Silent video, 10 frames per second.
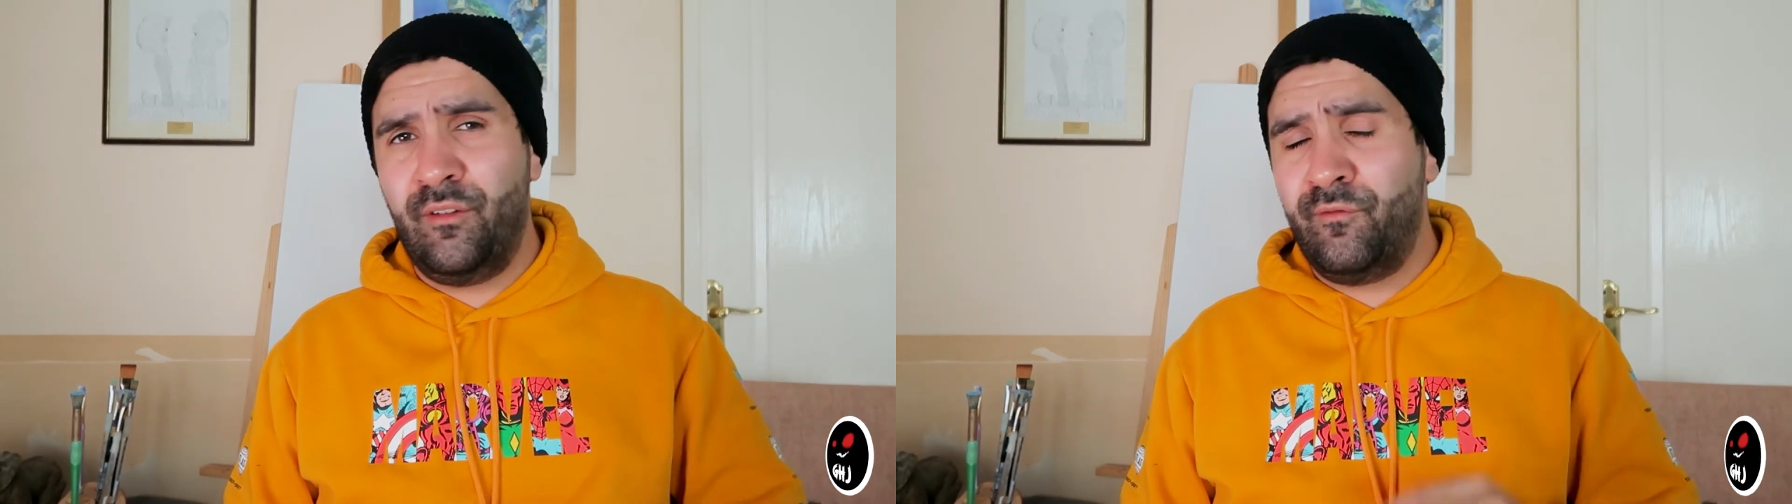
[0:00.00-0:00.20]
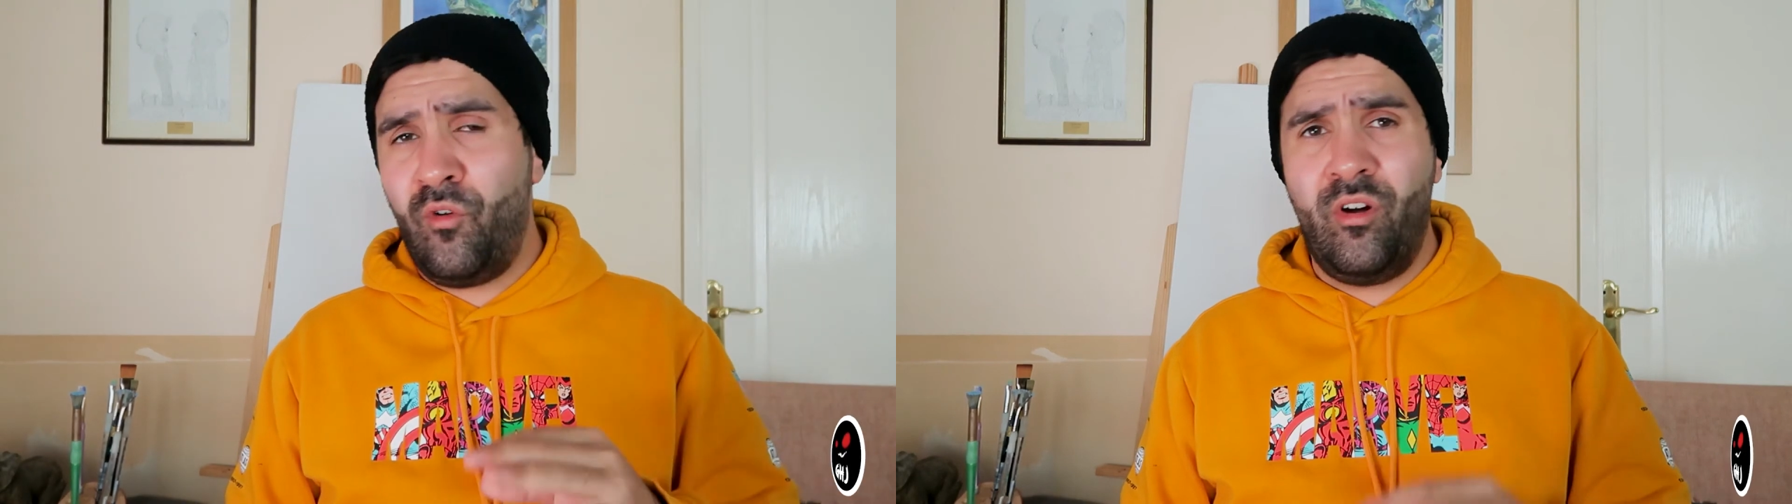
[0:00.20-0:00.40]

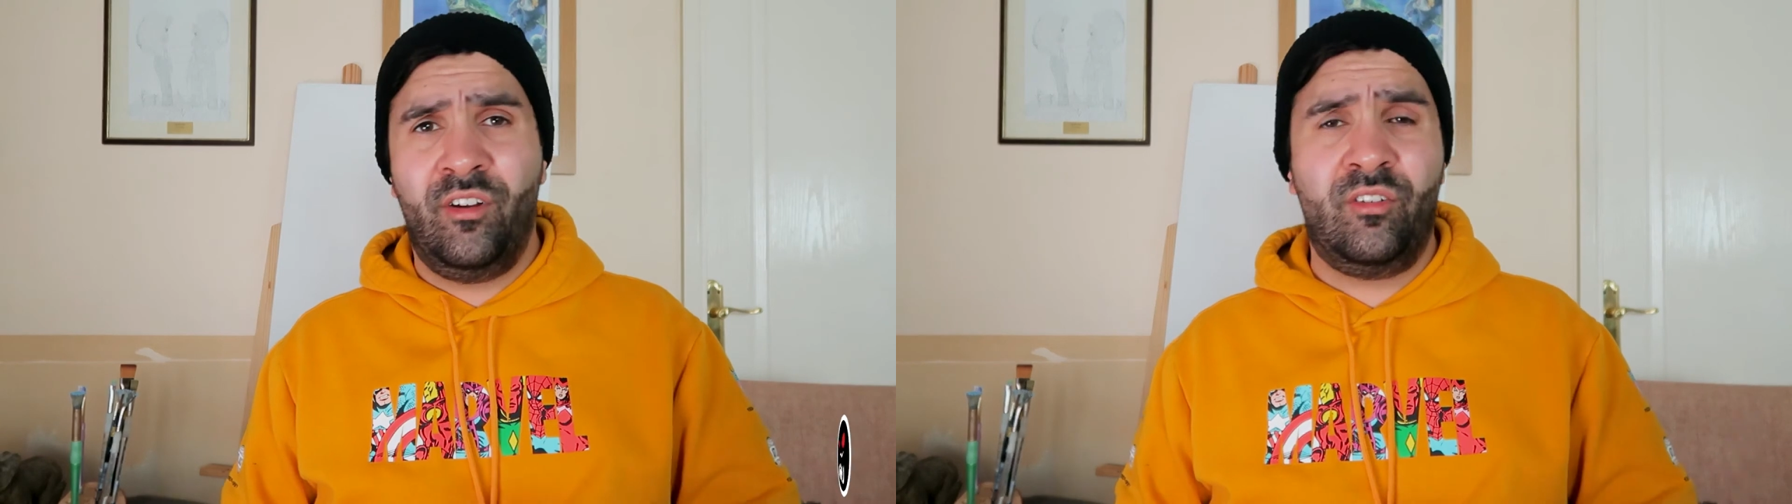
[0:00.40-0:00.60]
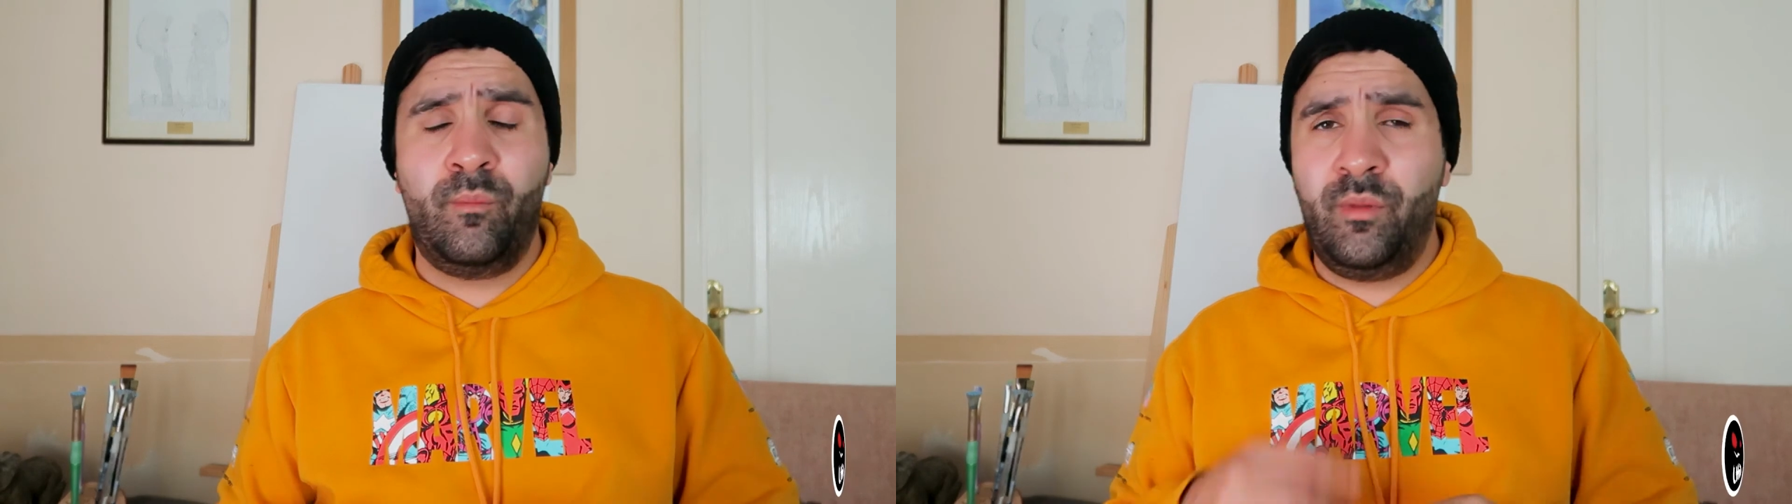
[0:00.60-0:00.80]
the
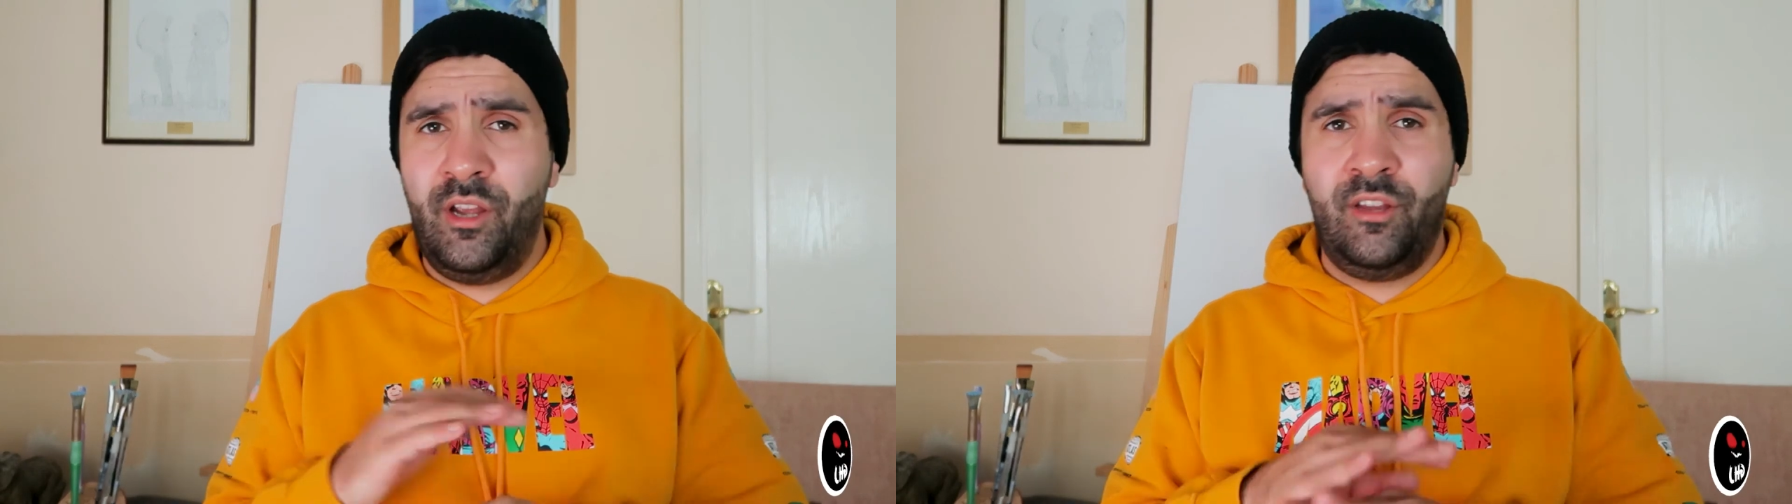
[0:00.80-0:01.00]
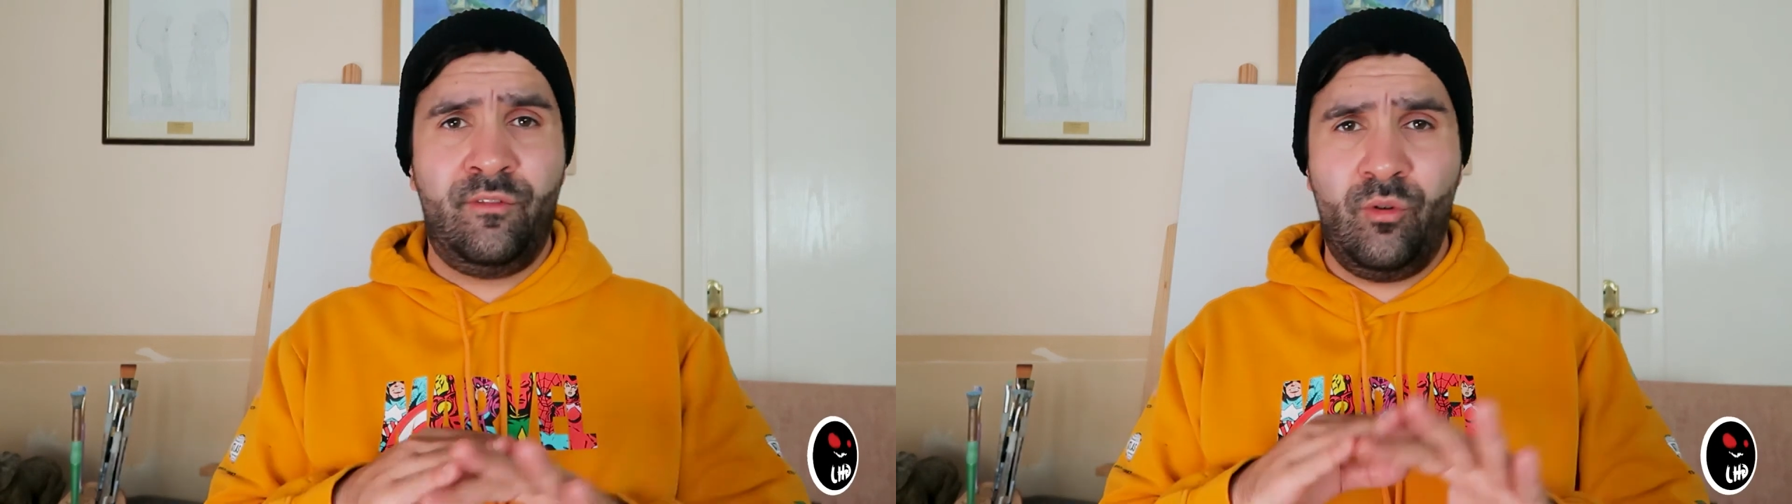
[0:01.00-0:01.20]
forest looked
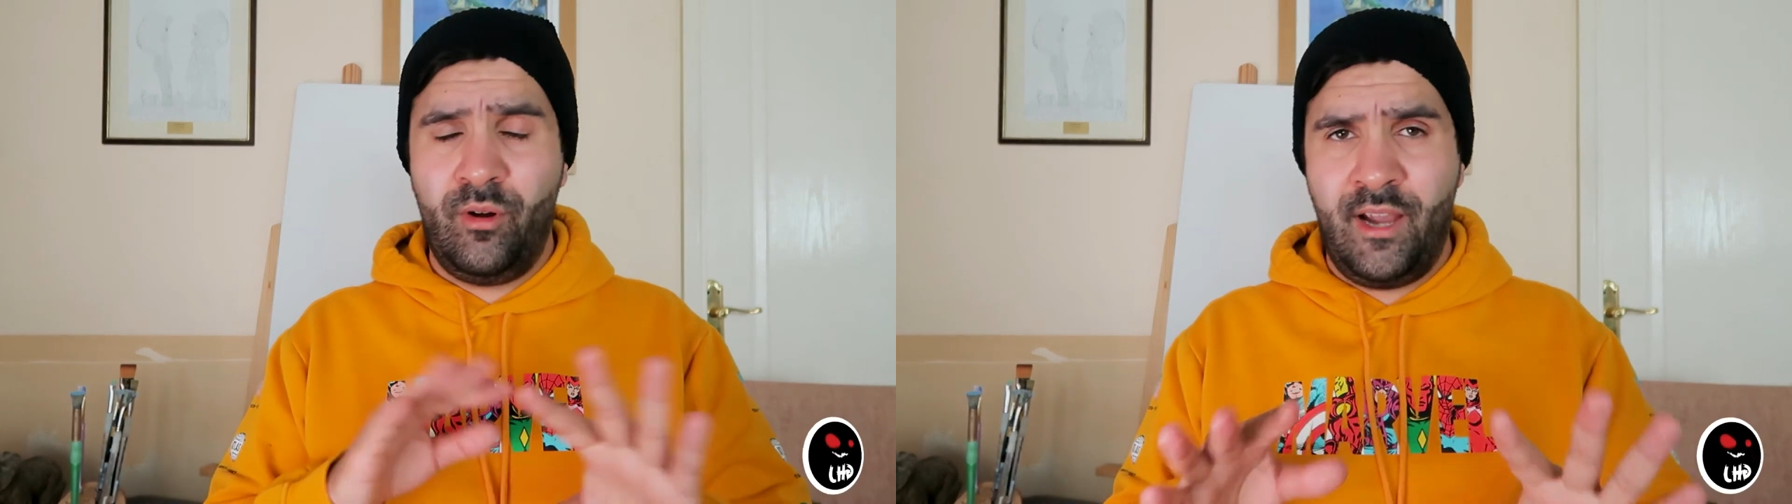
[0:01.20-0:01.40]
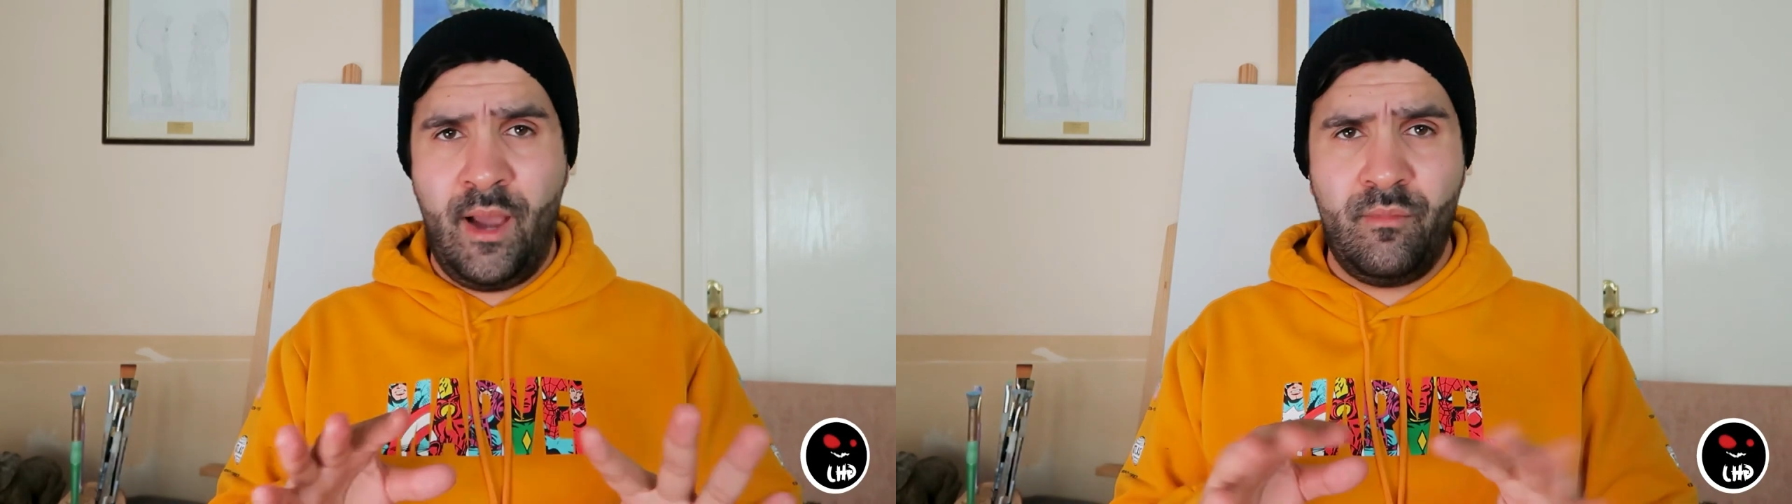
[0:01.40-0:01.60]
beautiful
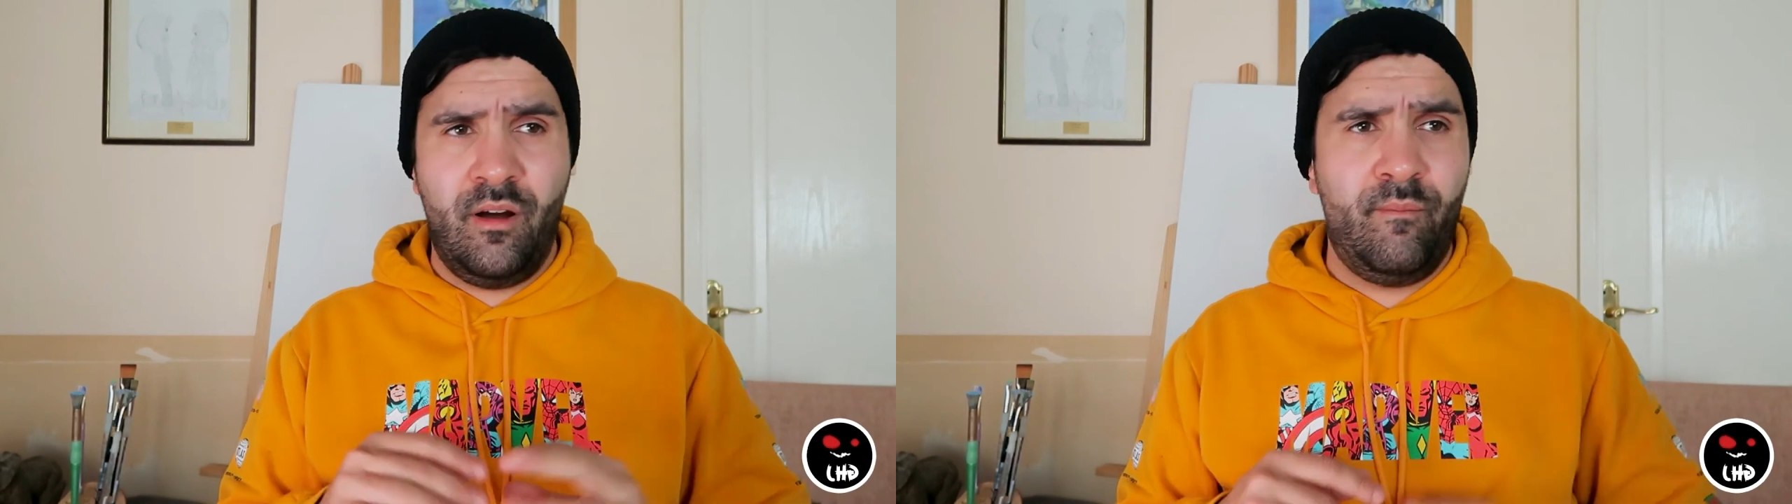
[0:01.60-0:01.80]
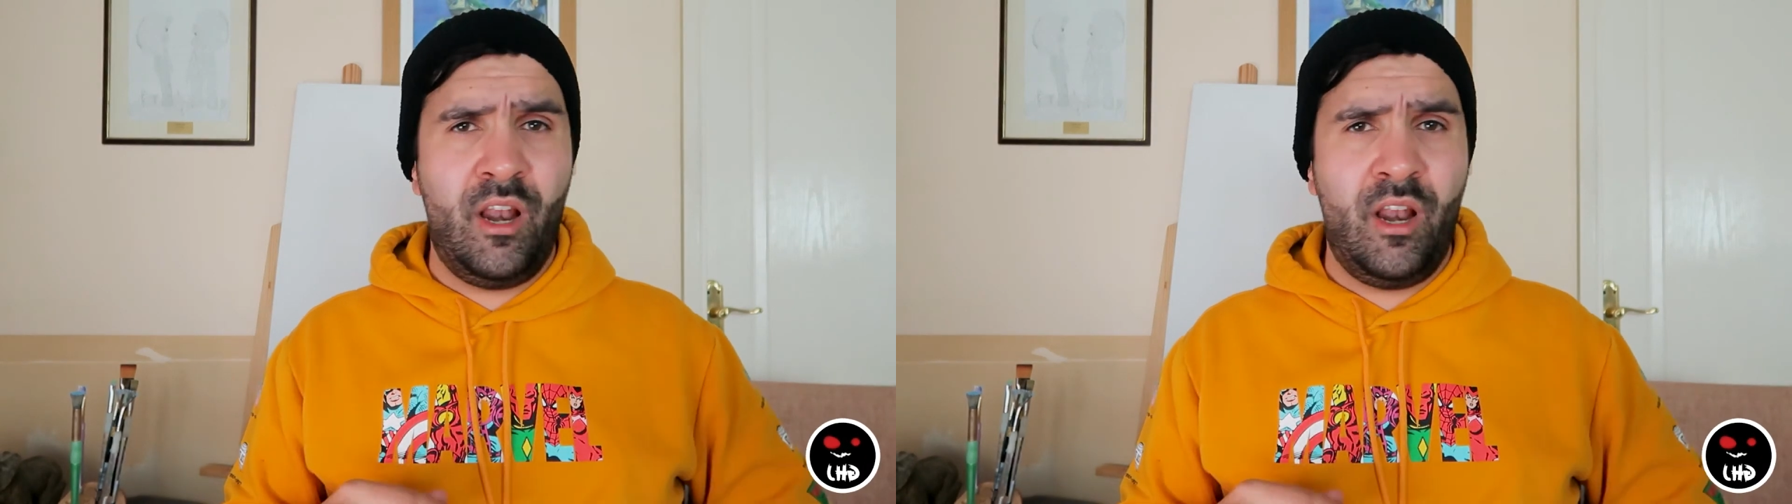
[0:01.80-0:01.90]
on camera.